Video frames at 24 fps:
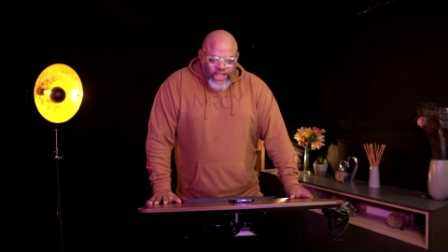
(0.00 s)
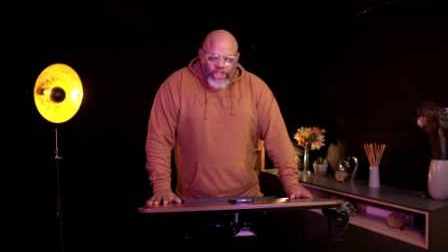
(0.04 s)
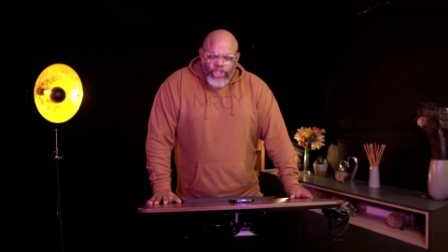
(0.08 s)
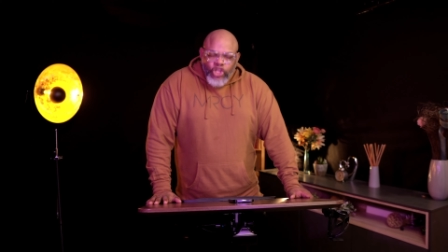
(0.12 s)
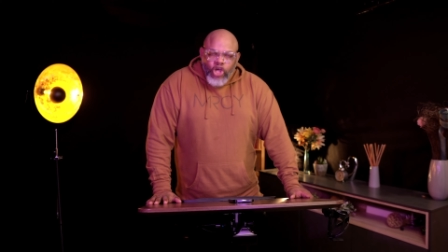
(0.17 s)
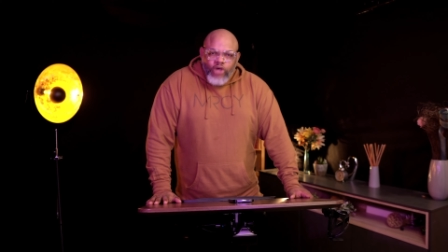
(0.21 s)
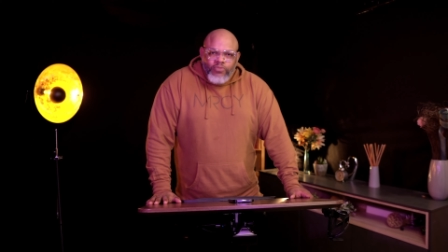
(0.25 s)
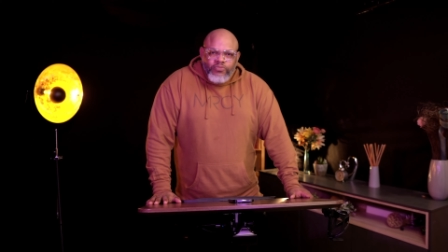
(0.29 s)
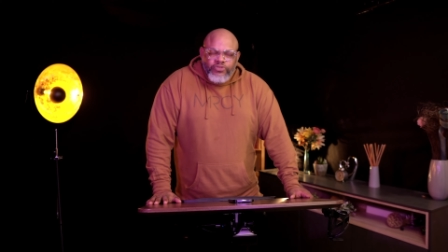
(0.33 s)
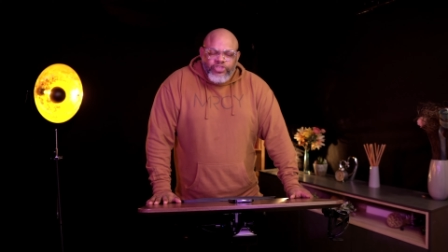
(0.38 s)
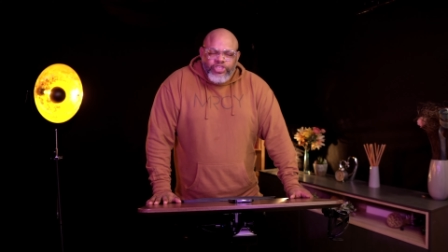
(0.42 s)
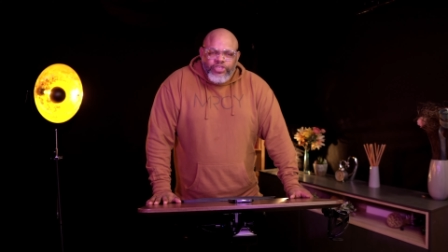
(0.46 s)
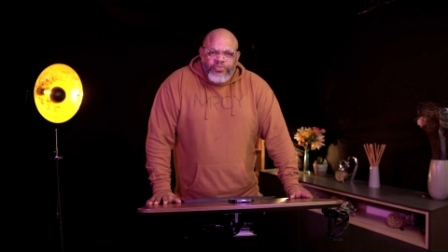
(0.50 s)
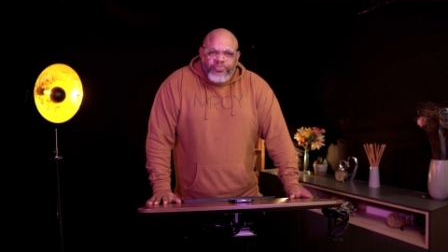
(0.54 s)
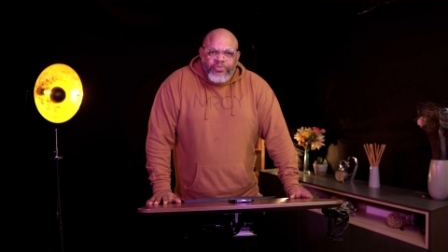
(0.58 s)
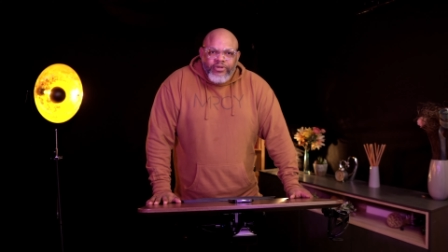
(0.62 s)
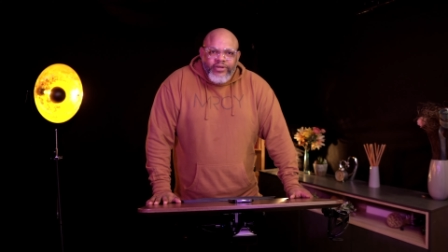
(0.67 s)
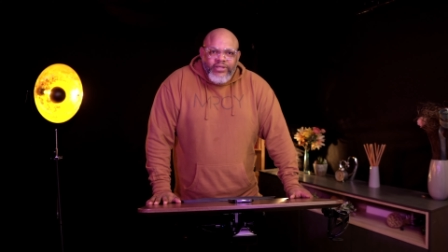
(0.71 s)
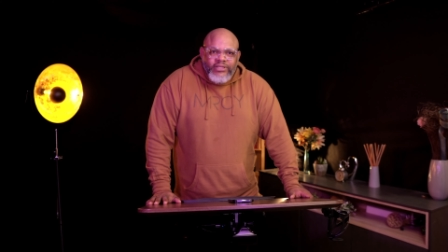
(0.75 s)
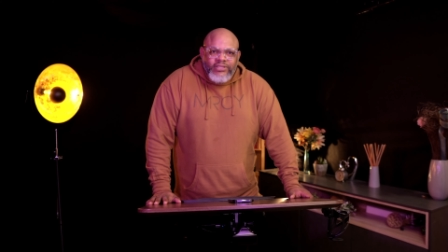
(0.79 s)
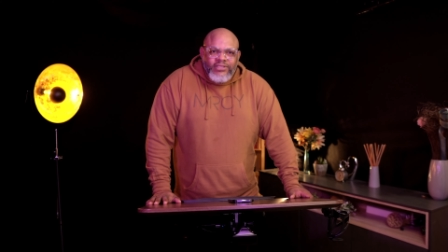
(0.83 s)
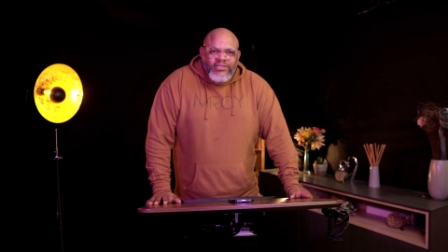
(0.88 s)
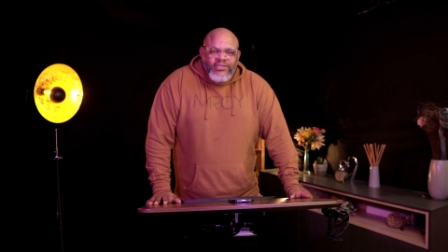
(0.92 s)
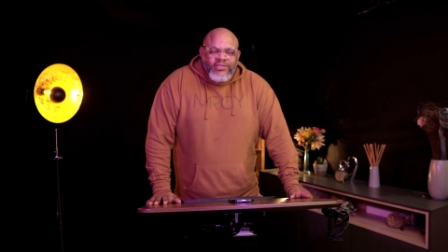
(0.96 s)
dumb
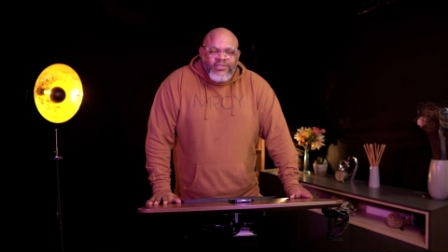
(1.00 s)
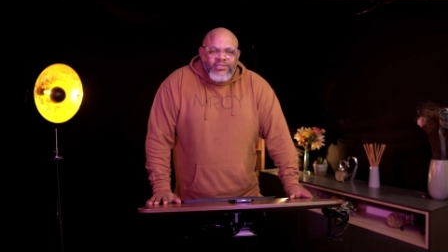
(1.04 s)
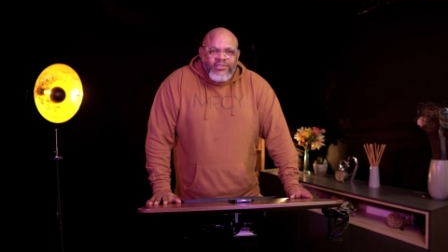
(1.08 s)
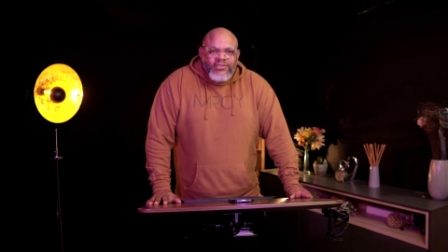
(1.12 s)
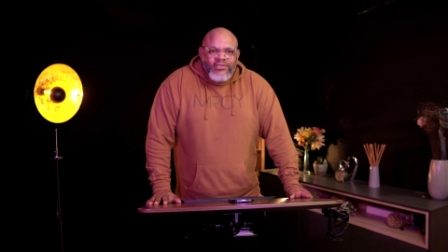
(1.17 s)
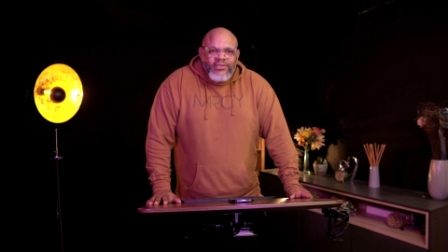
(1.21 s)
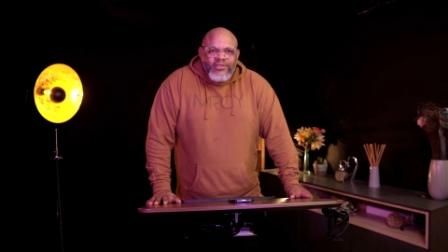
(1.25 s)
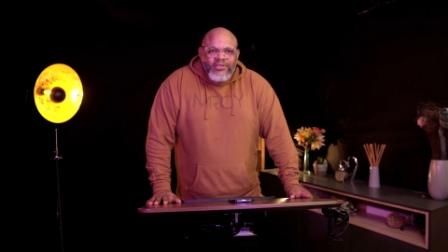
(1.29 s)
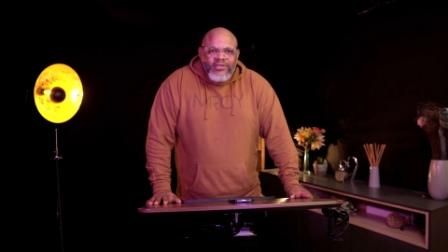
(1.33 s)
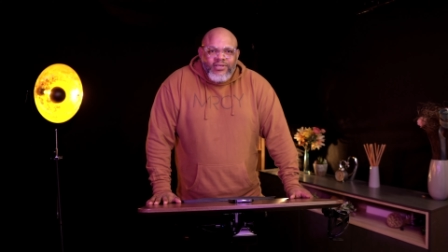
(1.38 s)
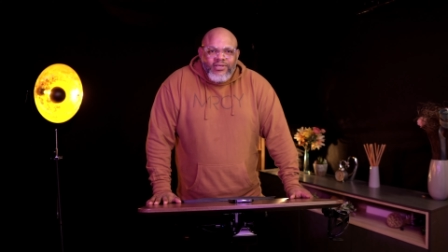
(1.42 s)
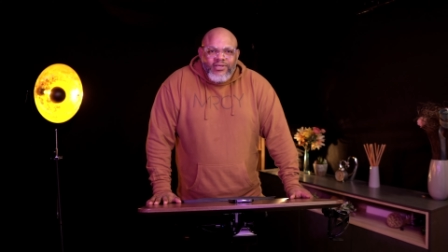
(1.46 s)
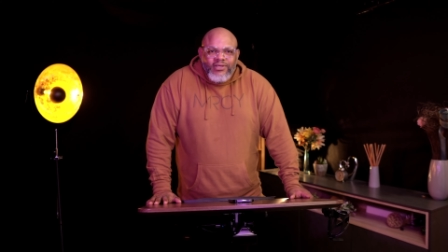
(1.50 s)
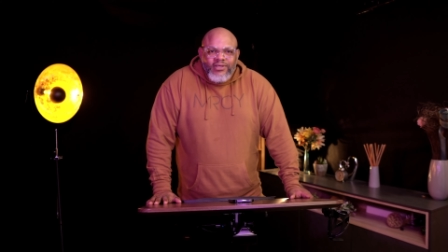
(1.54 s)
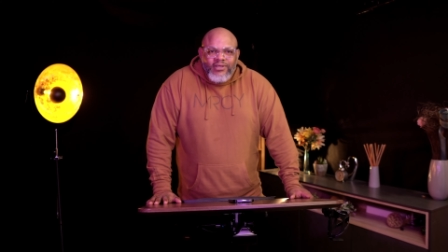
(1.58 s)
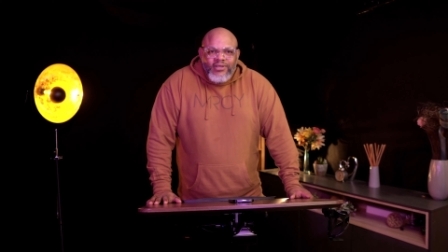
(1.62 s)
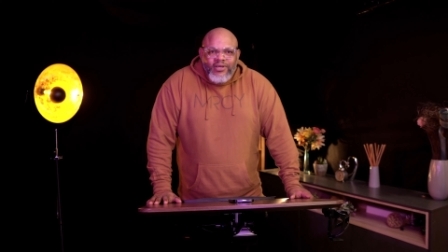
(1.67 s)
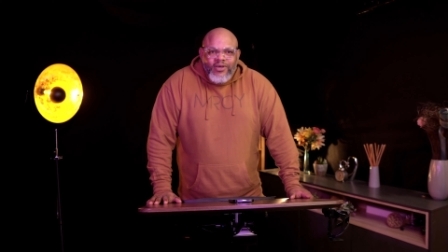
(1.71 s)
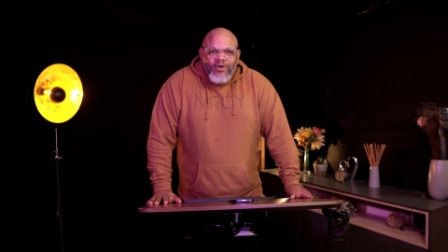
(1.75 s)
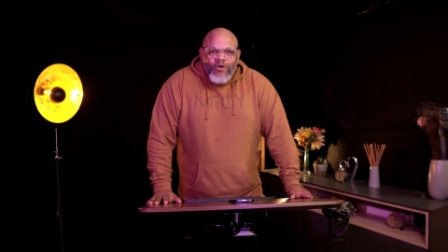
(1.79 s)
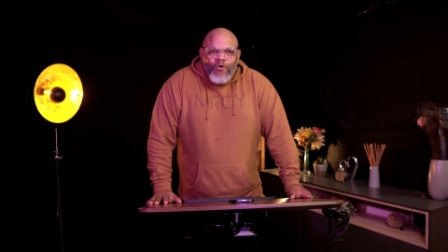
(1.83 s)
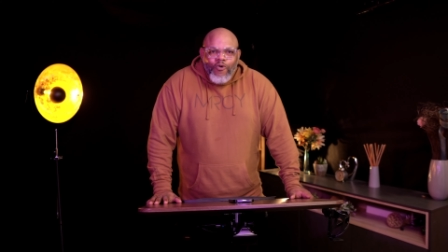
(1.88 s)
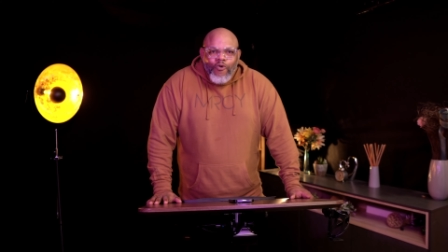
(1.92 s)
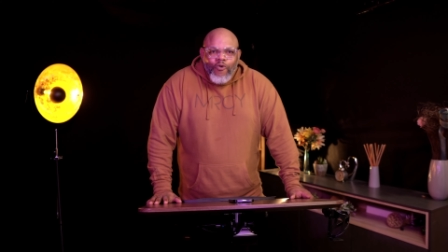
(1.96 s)
spirit
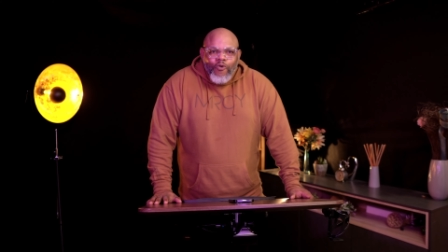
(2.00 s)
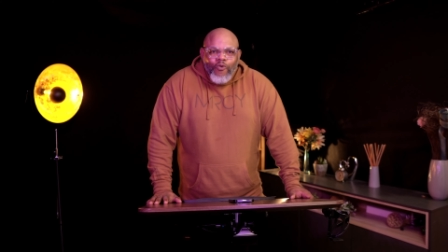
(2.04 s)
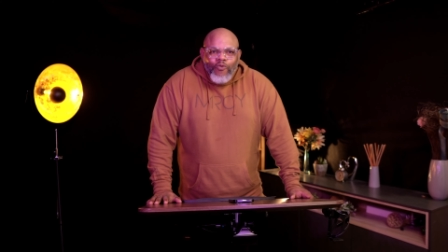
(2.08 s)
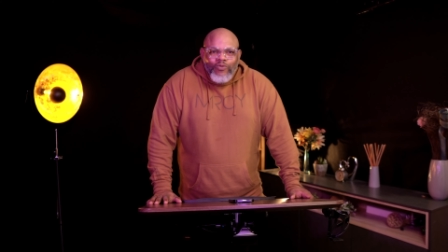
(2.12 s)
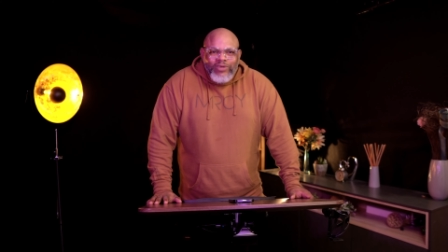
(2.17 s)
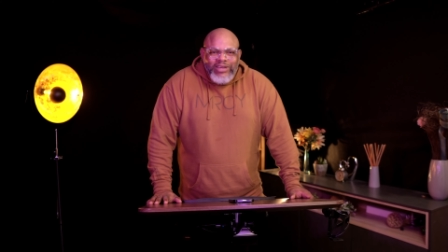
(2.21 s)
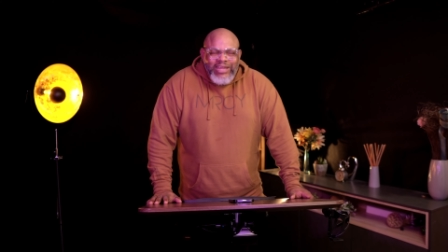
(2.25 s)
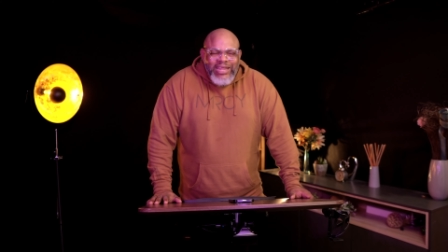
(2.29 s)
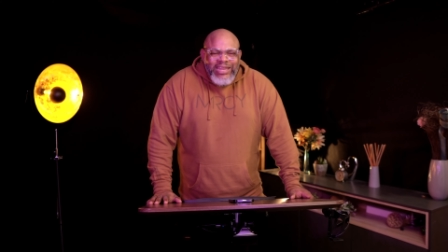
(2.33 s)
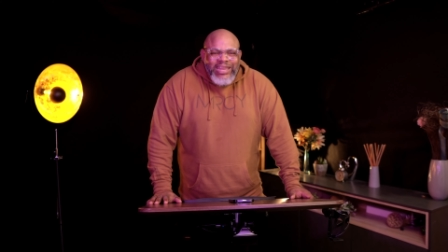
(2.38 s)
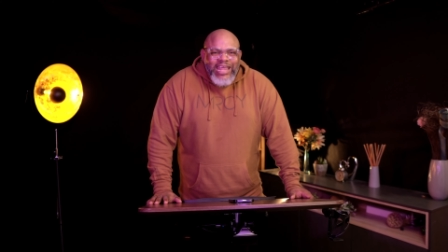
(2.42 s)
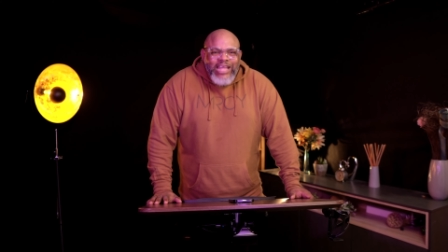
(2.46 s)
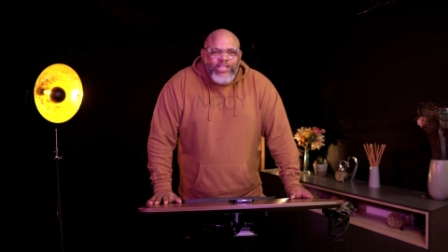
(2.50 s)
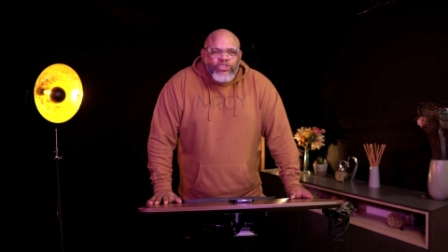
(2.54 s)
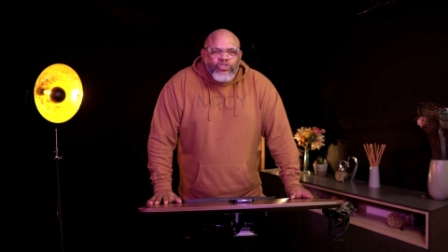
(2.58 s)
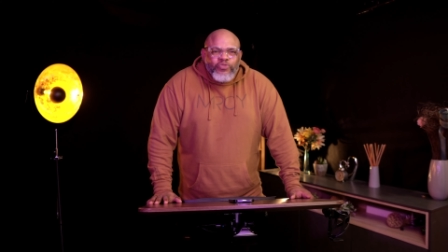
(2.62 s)
needed